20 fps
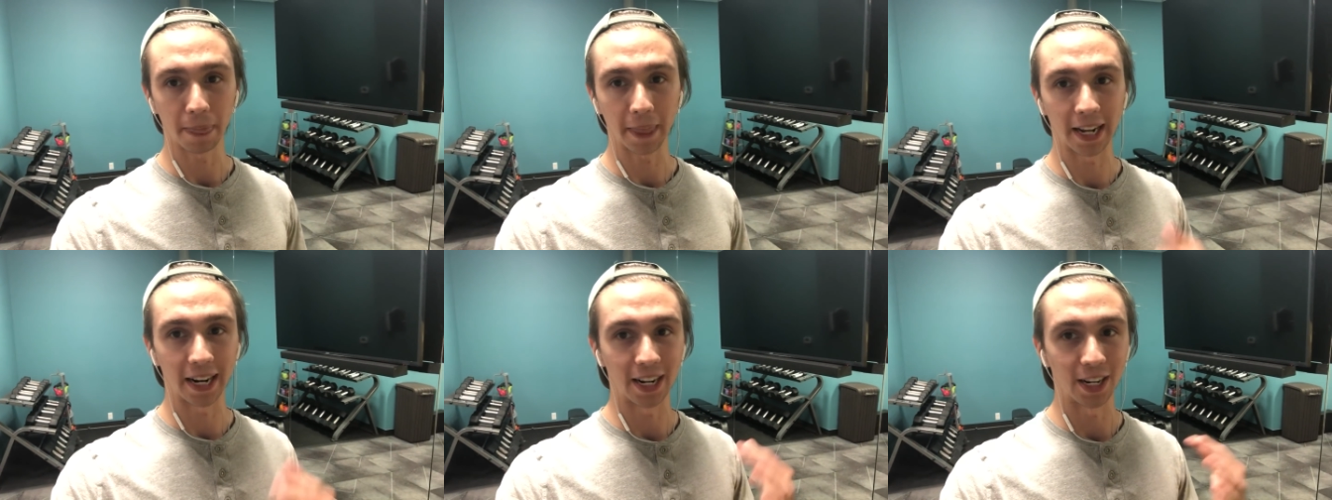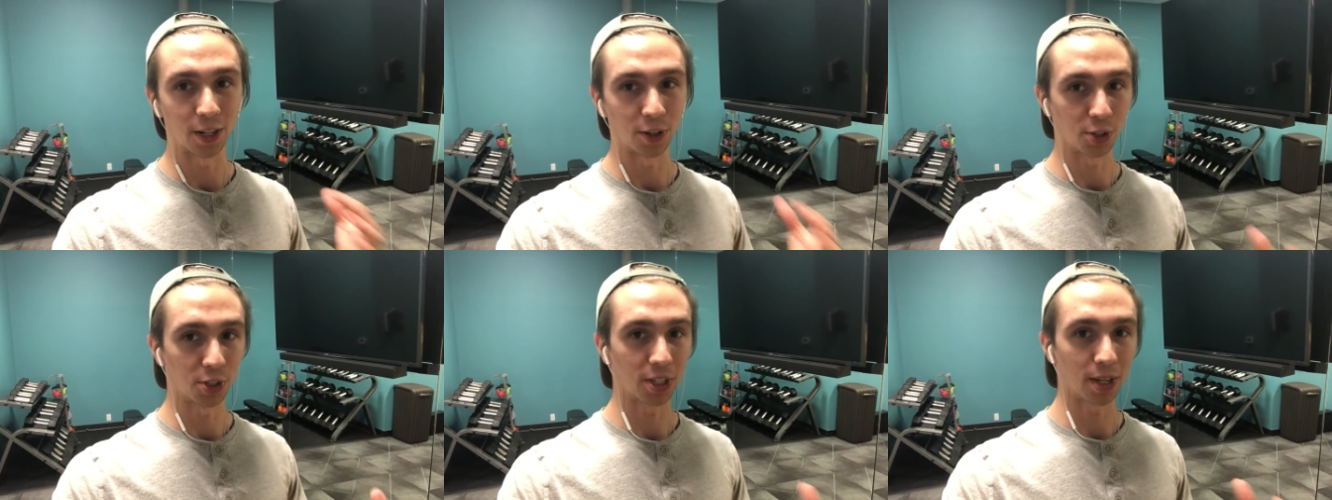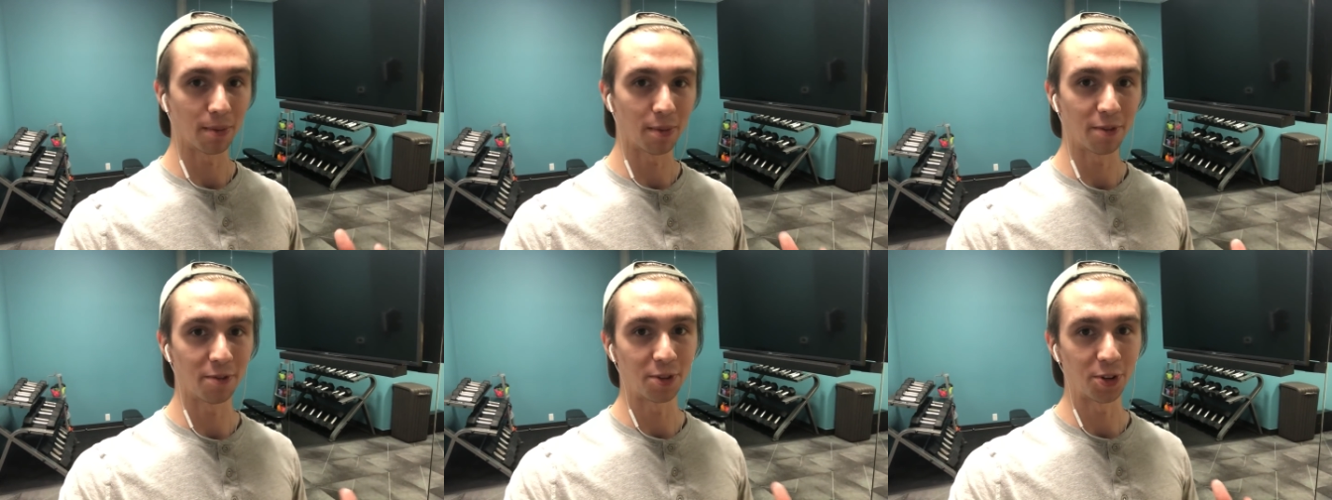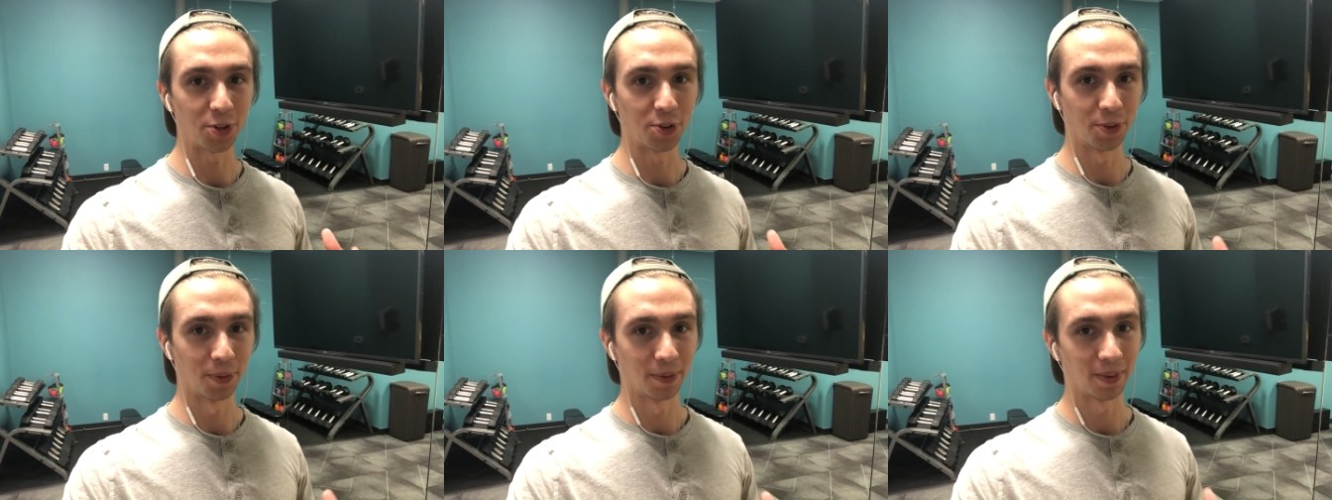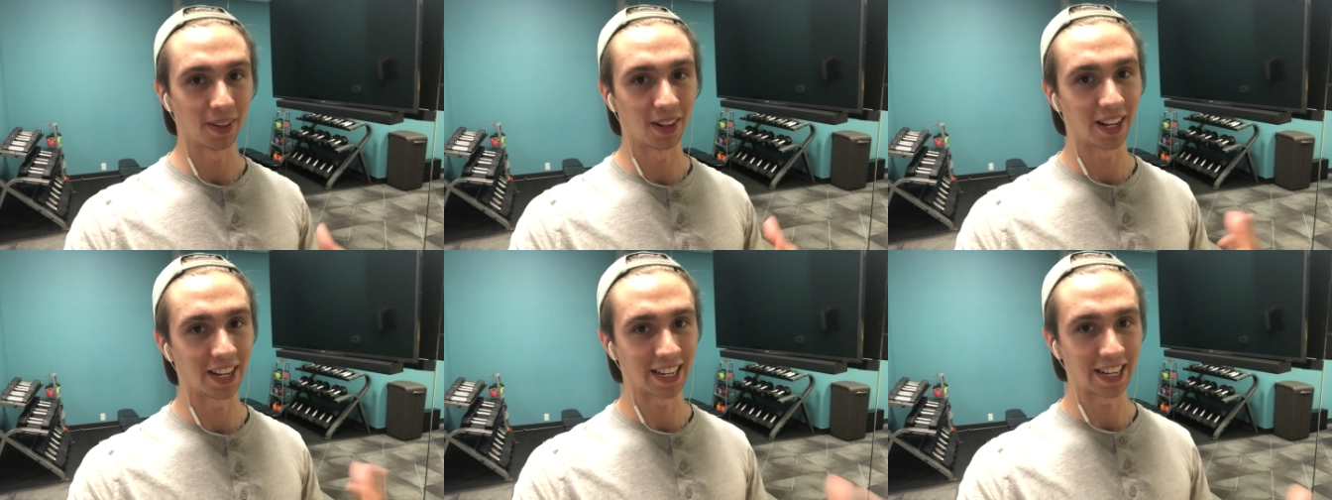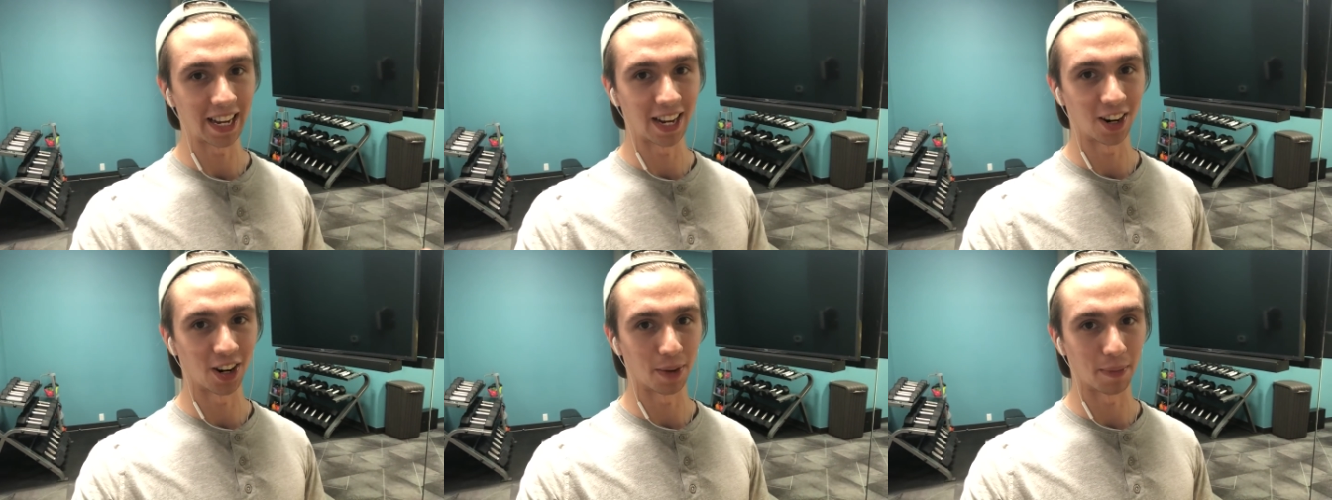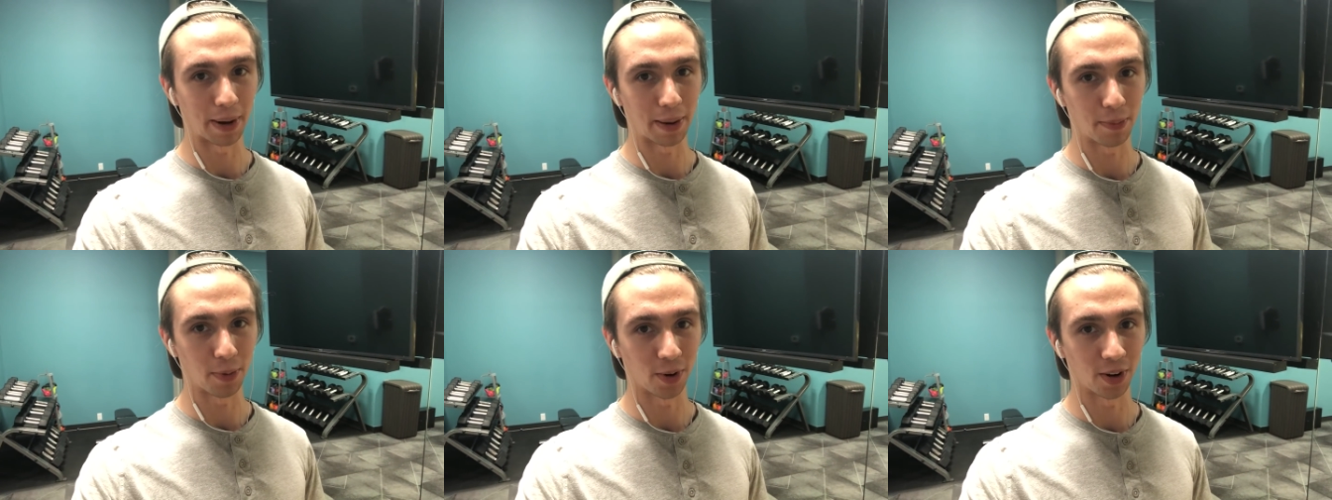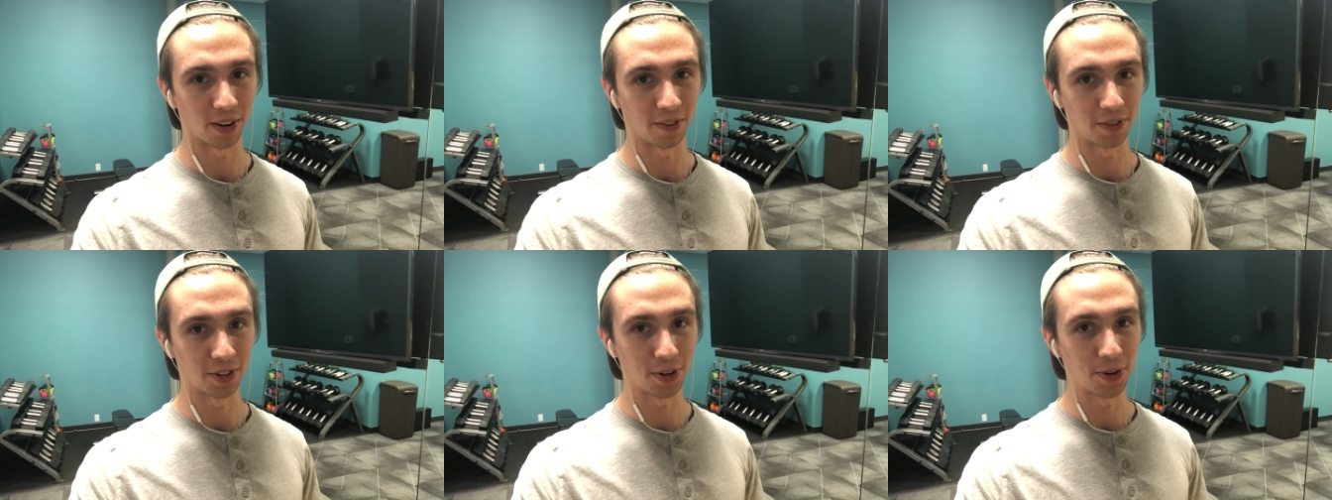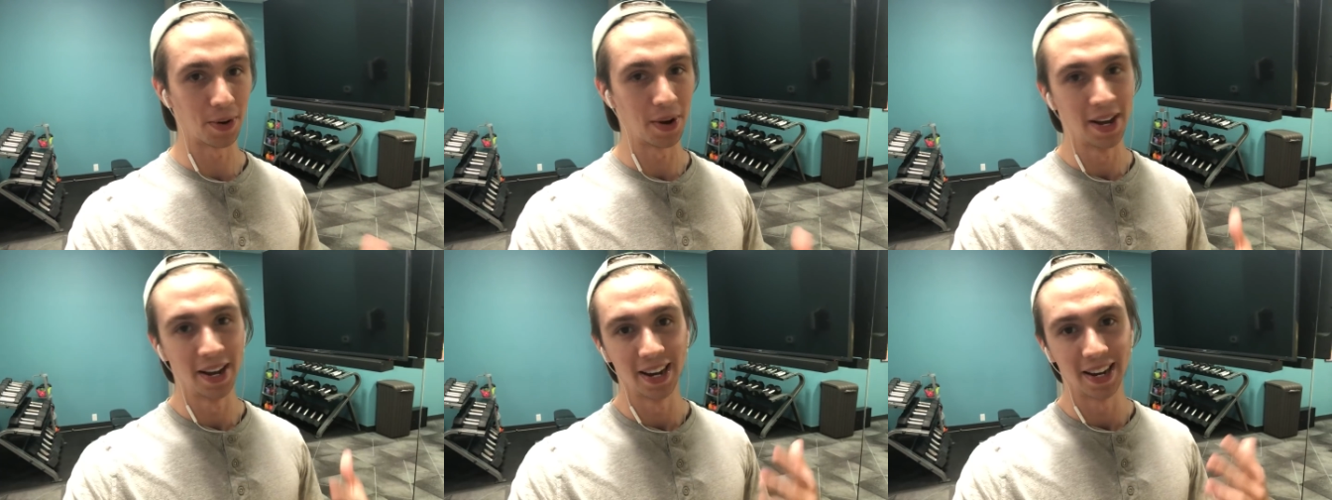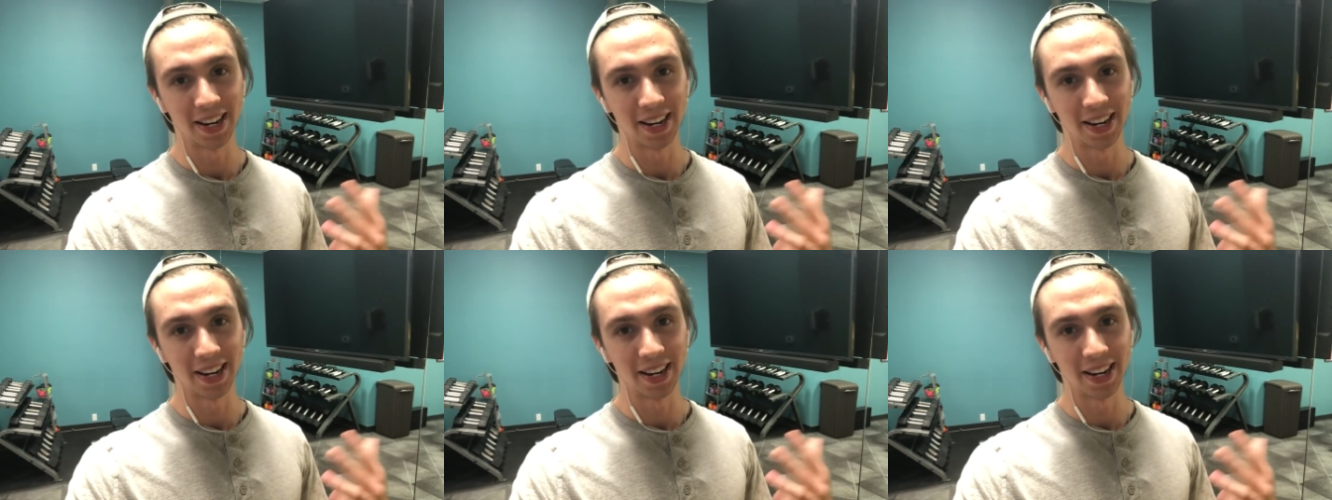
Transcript: and I know some of you like hearing my point of view.